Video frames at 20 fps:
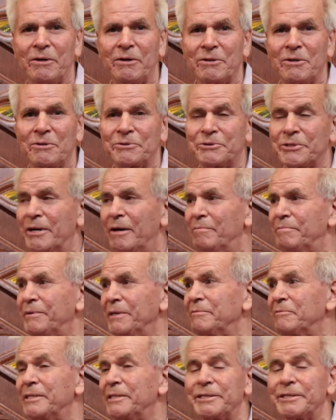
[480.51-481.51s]

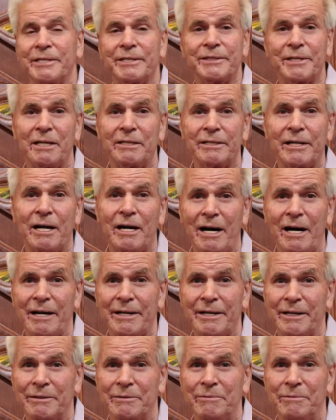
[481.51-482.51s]
trumpet, which is on
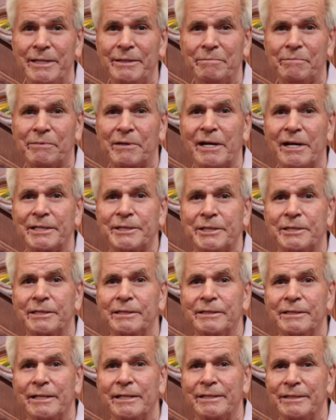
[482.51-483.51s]
higher wind
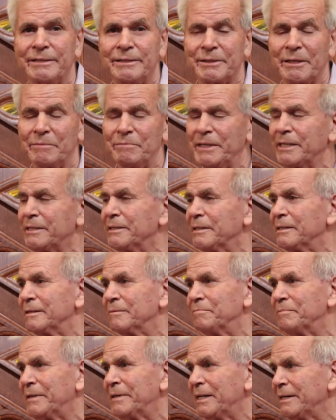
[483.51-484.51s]
pressure and is a bigger
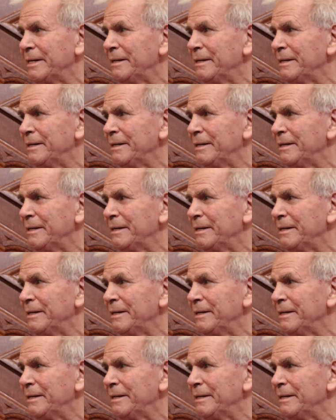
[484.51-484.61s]
pipe.